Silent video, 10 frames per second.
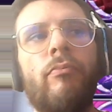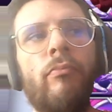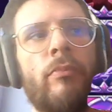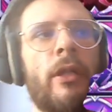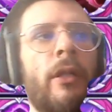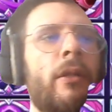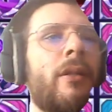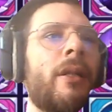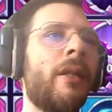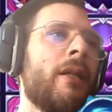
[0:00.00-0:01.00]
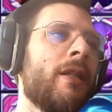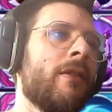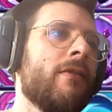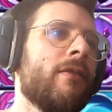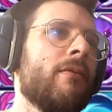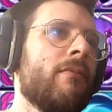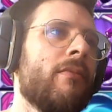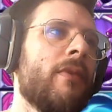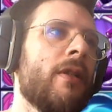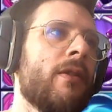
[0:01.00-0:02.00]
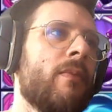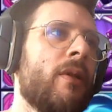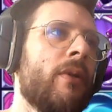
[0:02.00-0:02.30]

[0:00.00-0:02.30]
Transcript: Yeah, I think that's about